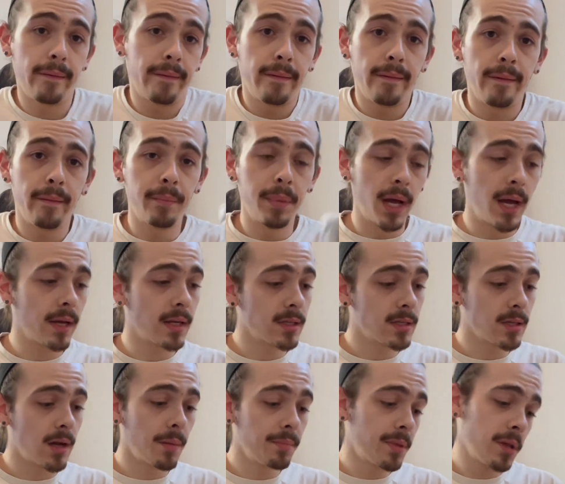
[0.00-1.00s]
a bag of
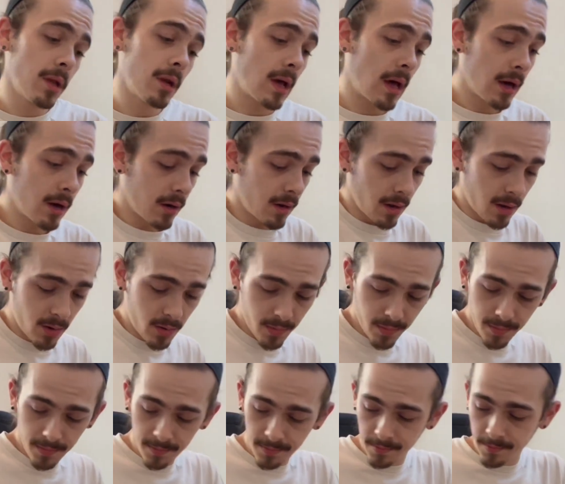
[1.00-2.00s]
something, I don't know.
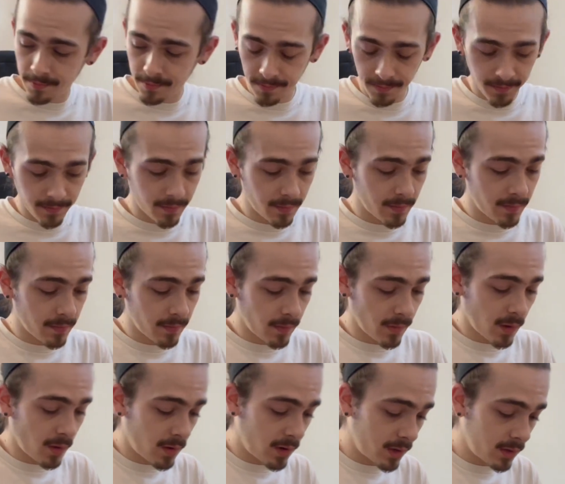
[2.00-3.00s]

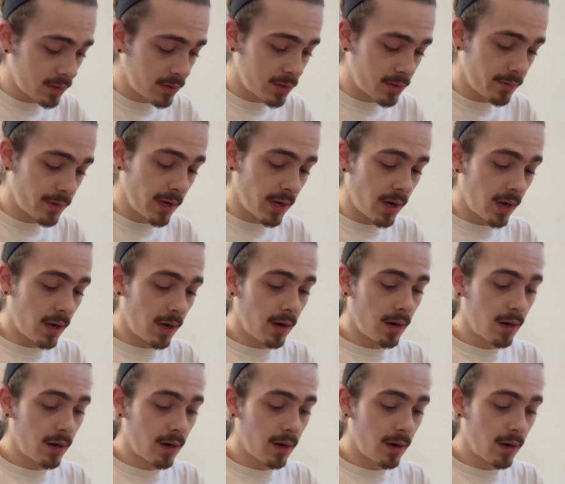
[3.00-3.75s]
What else do we got?